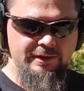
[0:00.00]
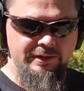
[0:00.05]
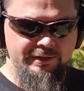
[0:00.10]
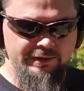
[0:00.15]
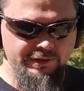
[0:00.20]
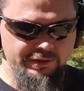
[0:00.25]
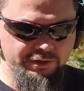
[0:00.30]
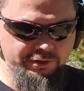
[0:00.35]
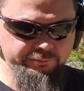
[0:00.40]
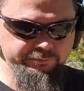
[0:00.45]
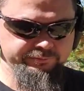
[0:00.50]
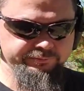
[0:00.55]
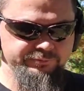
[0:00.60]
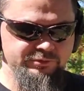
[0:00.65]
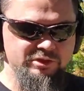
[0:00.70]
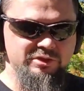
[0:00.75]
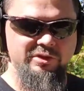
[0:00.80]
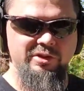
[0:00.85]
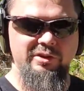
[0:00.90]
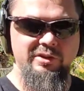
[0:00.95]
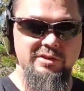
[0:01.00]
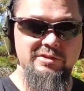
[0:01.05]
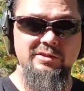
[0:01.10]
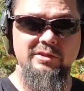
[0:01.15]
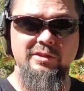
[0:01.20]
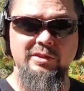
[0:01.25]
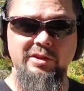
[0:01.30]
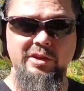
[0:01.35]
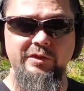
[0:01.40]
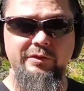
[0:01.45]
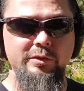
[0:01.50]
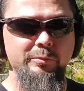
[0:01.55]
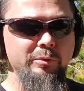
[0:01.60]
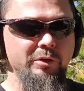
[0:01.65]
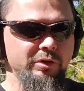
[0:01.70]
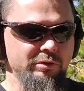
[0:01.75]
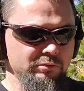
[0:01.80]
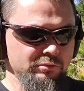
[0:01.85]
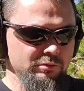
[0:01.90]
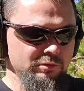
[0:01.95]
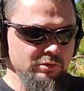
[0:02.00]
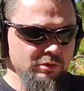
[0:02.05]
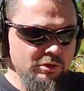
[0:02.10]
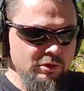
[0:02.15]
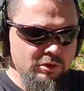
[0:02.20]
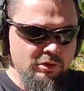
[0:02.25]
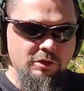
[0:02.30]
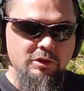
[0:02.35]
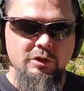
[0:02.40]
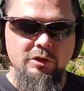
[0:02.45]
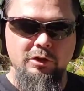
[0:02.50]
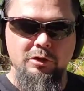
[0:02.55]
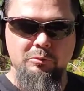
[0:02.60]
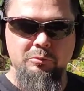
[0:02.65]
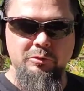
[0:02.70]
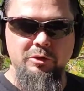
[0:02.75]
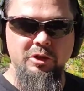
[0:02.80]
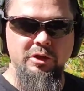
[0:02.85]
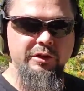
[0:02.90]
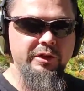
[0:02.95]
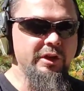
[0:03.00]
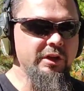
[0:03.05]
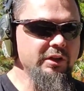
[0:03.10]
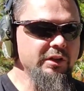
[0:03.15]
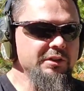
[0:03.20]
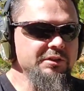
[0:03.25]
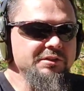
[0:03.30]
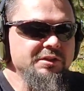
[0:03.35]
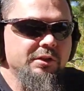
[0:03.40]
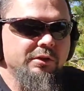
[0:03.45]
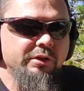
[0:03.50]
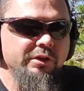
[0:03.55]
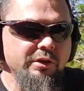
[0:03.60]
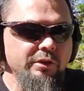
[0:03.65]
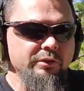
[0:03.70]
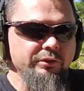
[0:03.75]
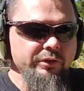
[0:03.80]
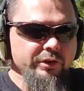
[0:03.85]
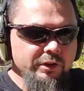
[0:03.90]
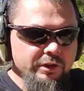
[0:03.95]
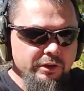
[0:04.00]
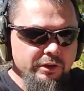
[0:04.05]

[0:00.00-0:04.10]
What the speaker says: The trigger is a little heavy, but beyond that, let's see how it goes.